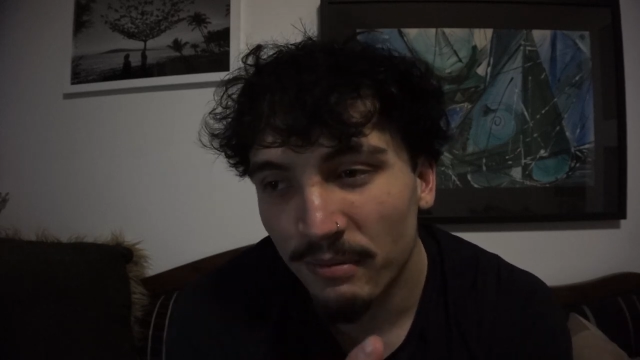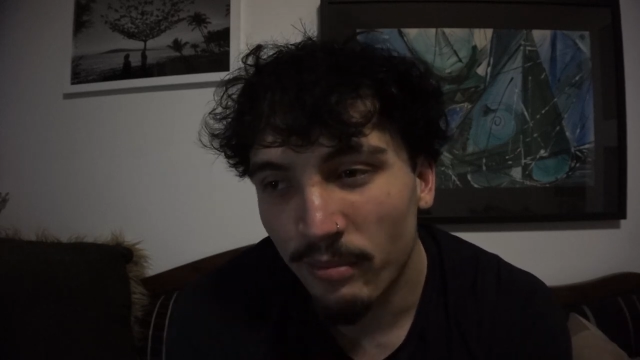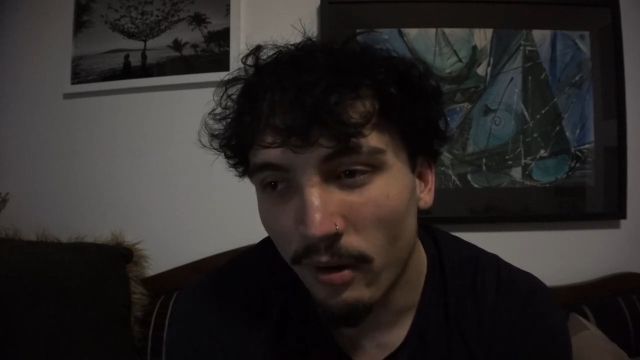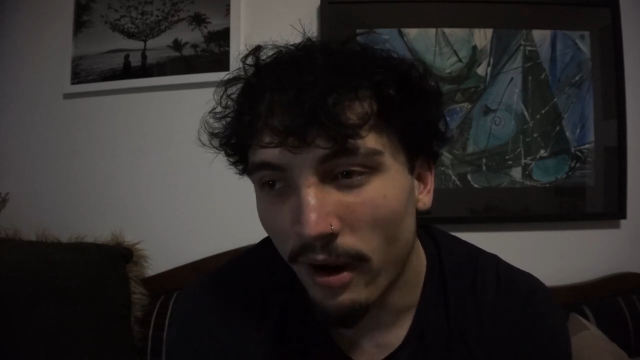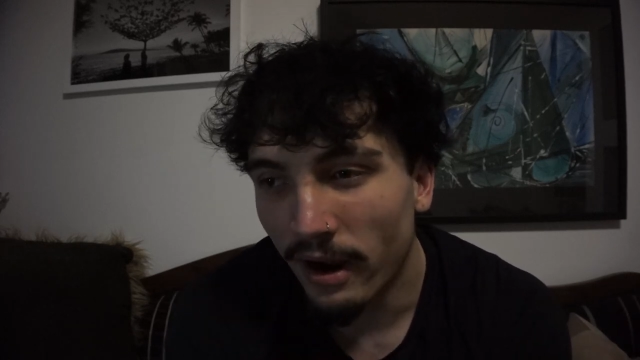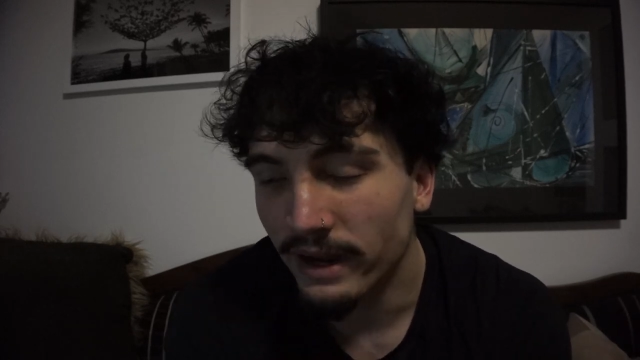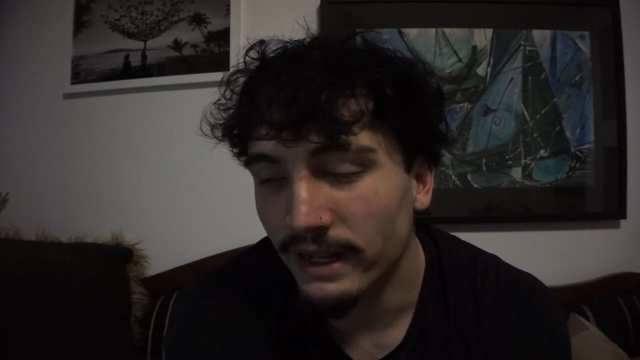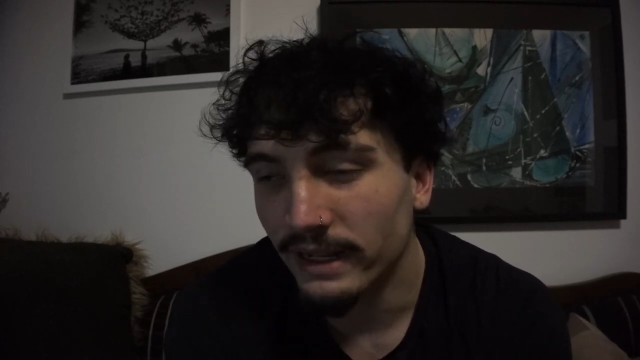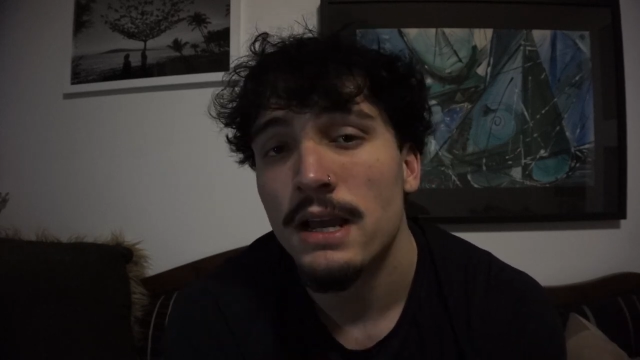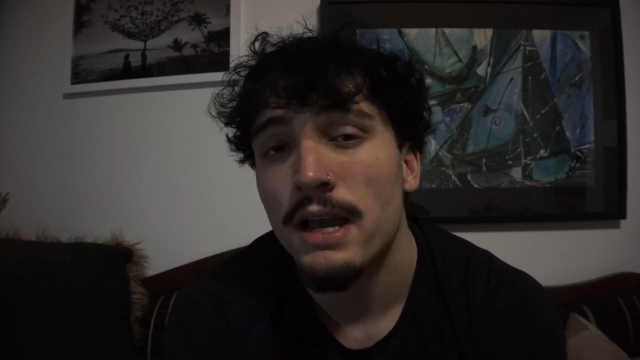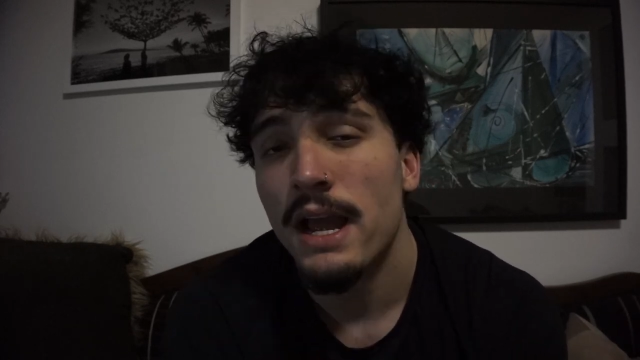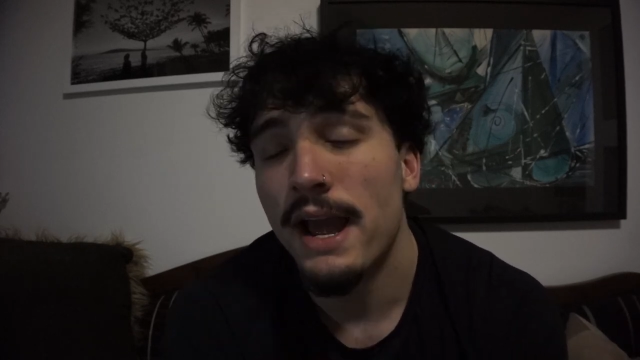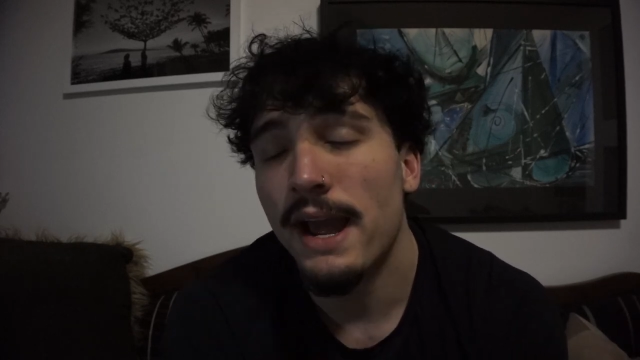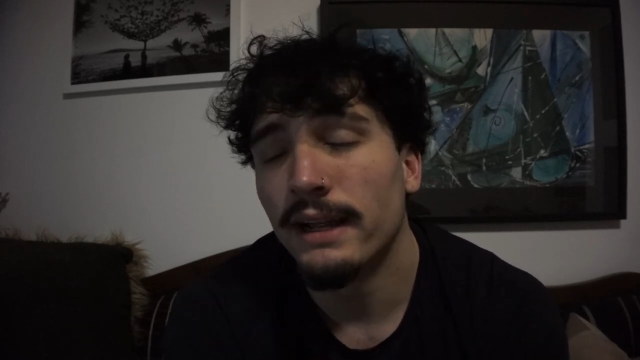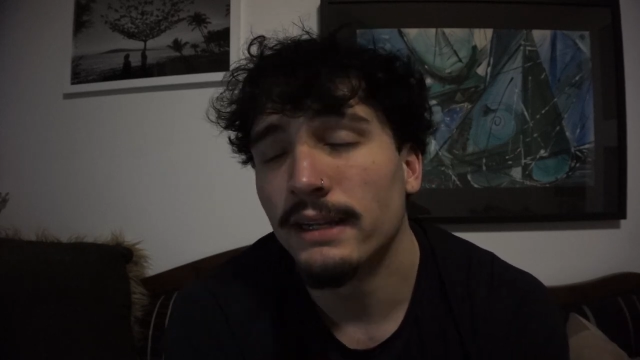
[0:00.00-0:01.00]
body
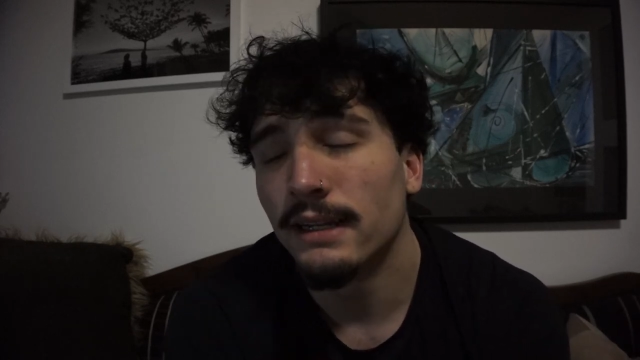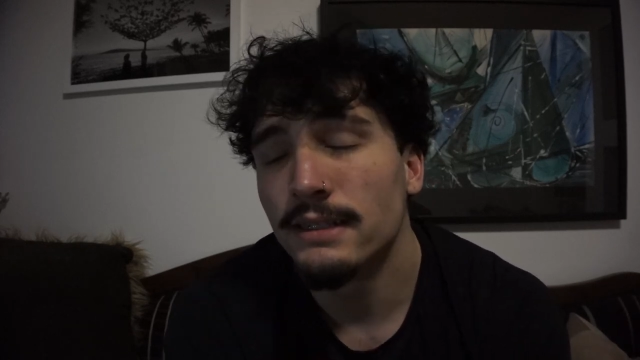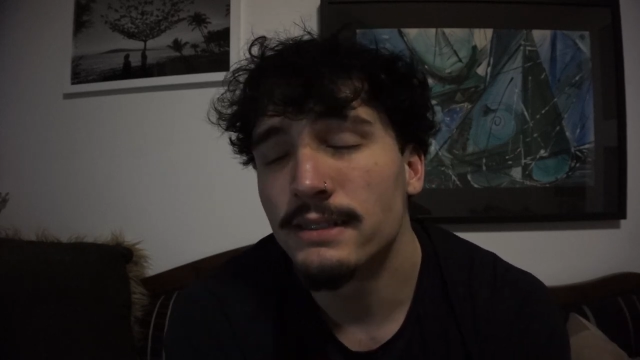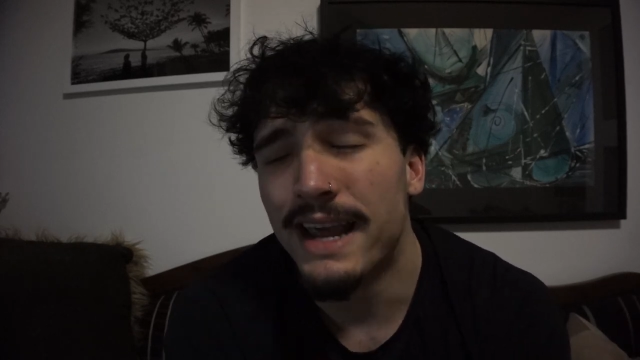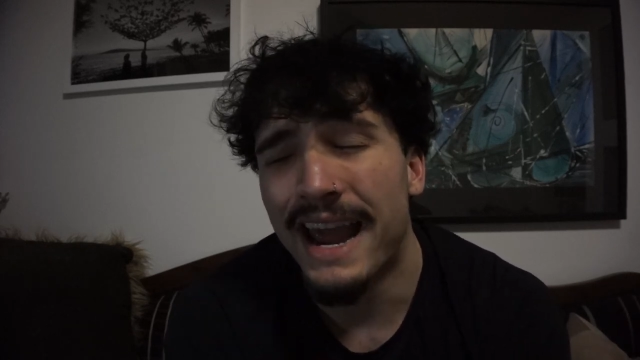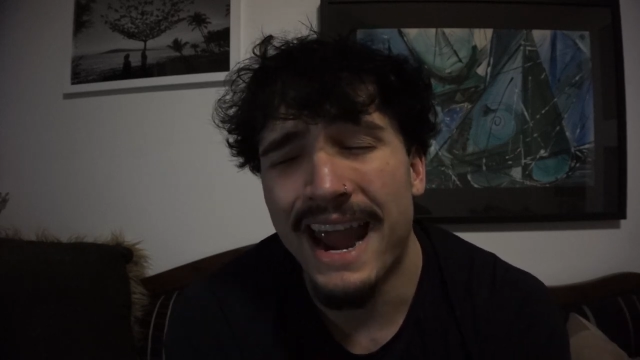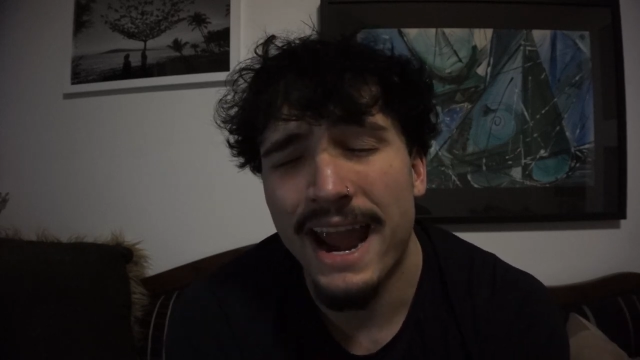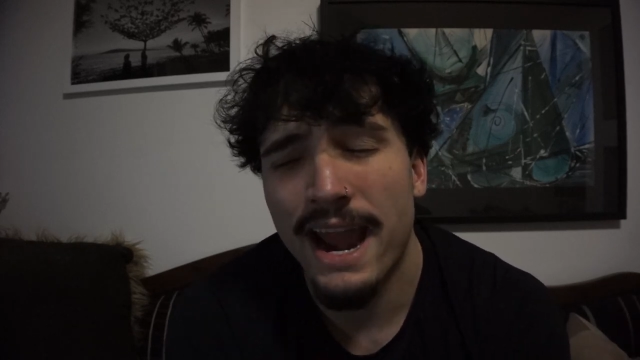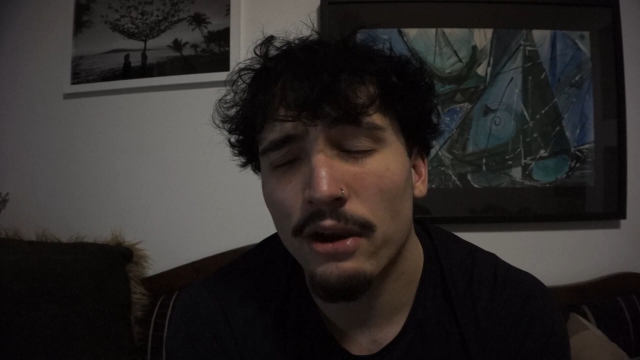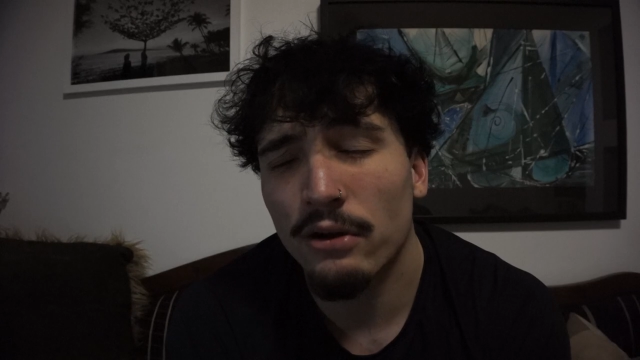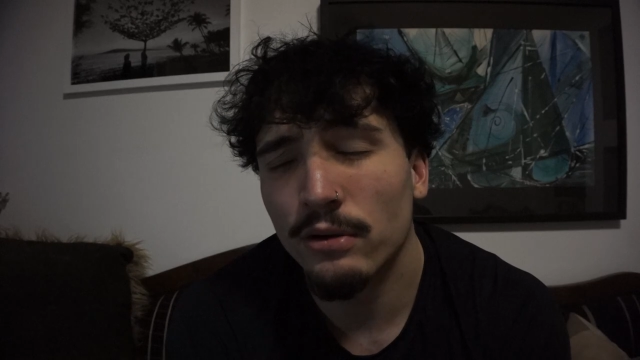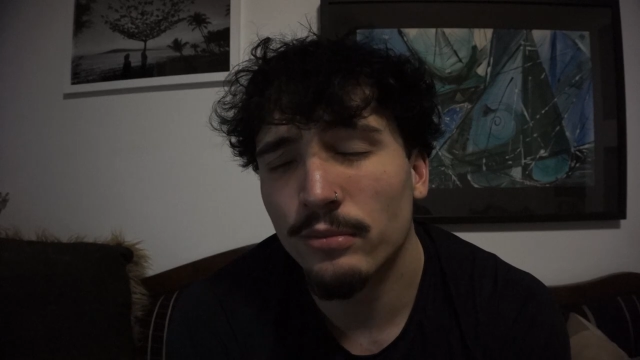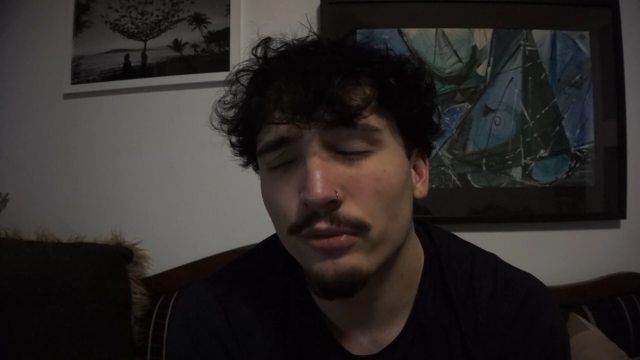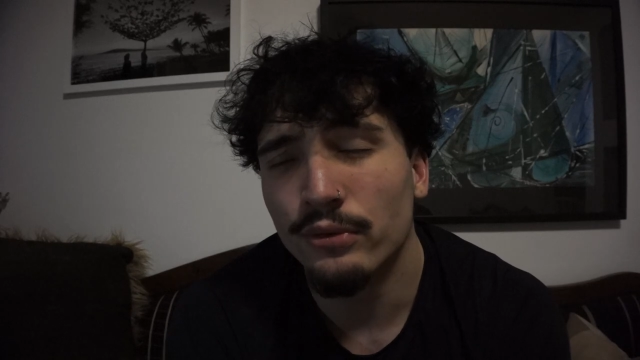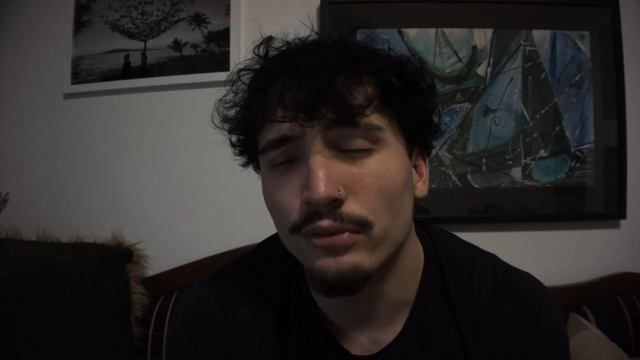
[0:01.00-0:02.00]
and
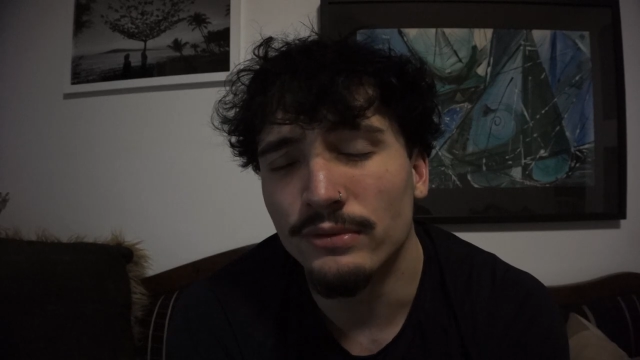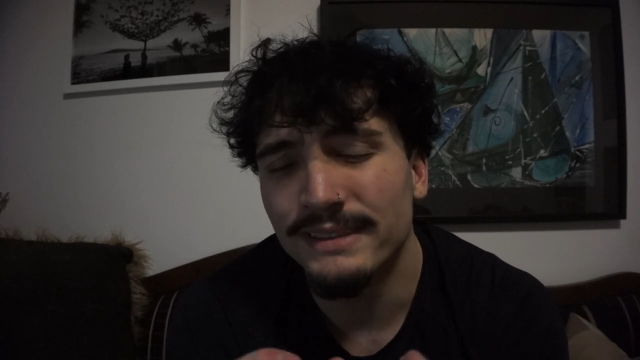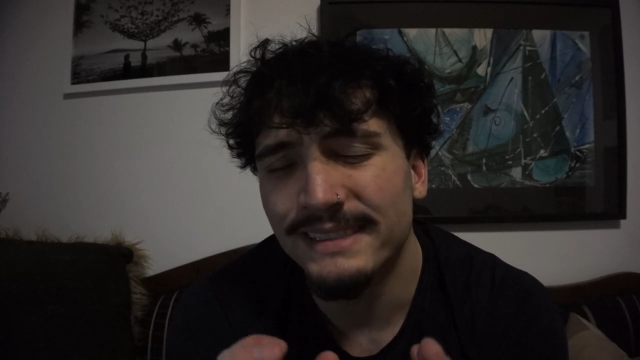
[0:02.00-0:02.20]
terrible,